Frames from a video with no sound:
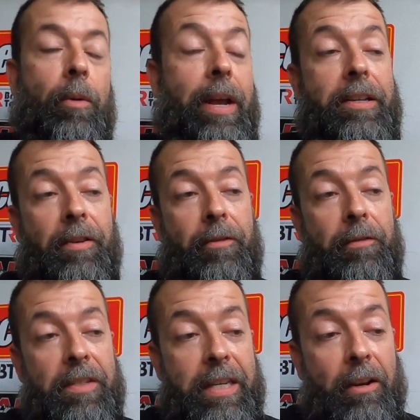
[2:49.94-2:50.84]
Well, guys, if you've
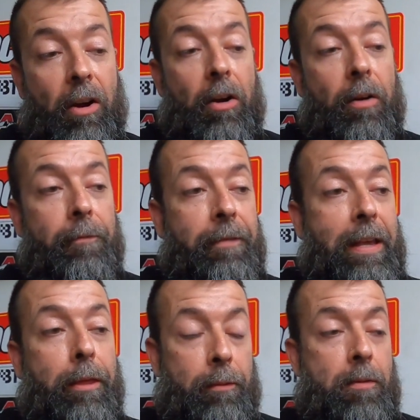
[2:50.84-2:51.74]
seen our
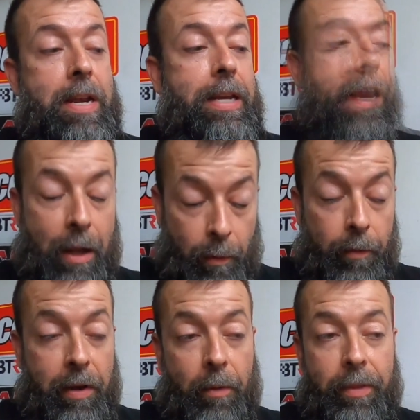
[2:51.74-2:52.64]
V3 and what
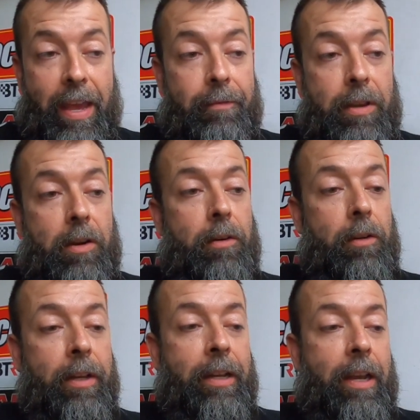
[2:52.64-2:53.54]
we've done with that
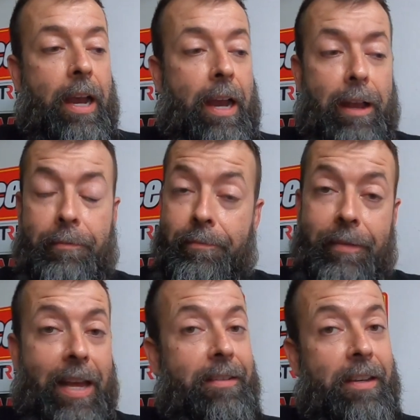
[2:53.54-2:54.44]
vehicle,
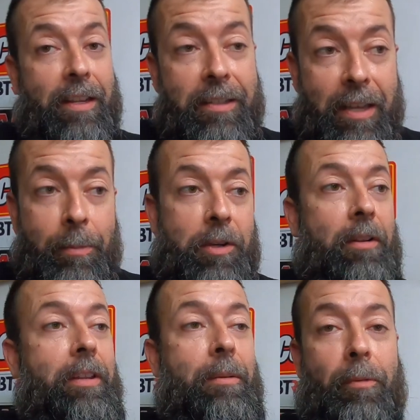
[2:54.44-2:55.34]
that is an
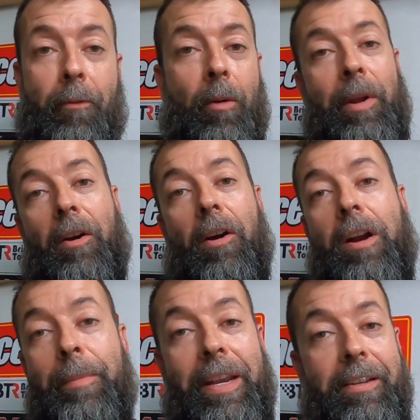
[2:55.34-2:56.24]
exceptionally performing car.
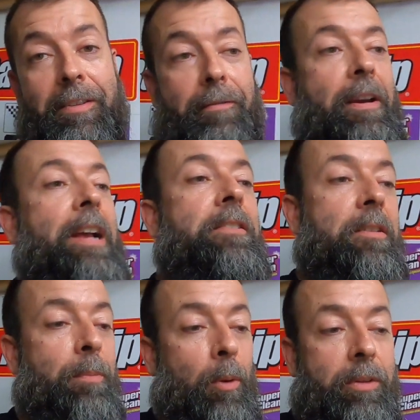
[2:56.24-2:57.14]
I mean, it is the
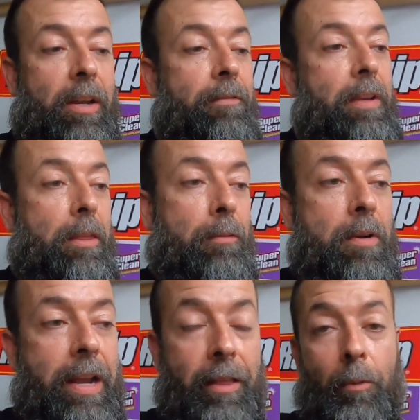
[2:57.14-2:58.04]
fastest bolt-on
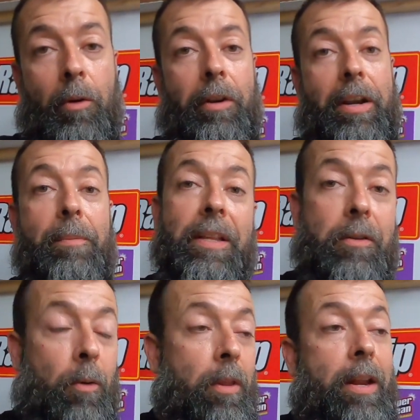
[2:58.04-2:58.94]
V3 in the world, and it beats
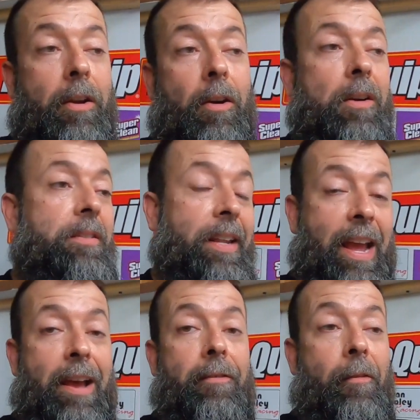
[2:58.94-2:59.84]
a whole lot of cars that
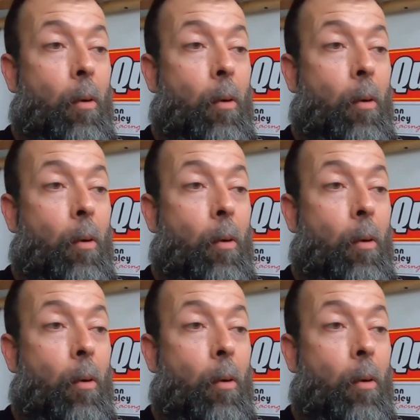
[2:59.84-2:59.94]
have